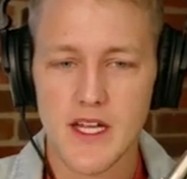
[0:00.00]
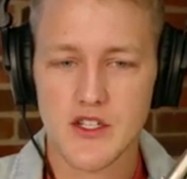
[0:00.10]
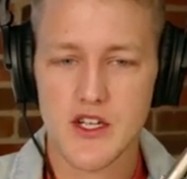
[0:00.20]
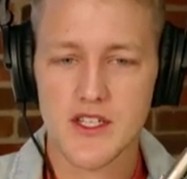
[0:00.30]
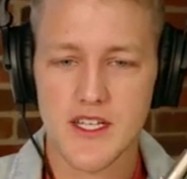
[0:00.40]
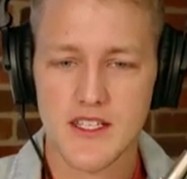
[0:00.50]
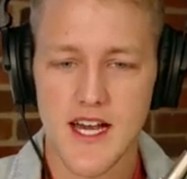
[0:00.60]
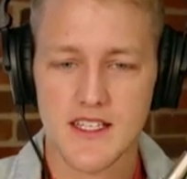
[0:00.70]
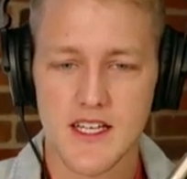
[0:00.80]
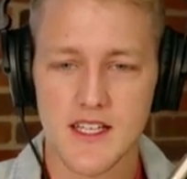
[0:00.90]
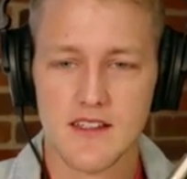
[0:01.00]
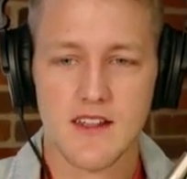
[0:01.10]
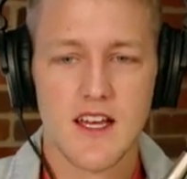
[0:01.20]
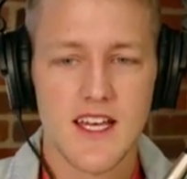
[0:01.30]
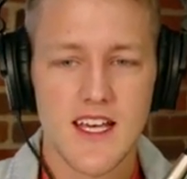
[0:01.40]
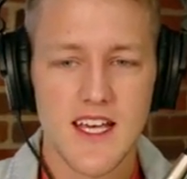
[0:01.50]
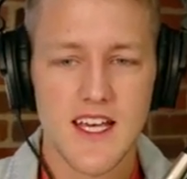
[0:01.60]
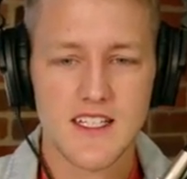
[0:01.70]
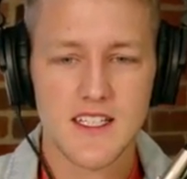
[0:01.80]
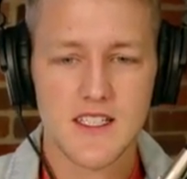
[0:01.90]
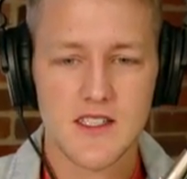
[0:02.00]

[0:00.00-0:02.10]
And just like Zach said, it's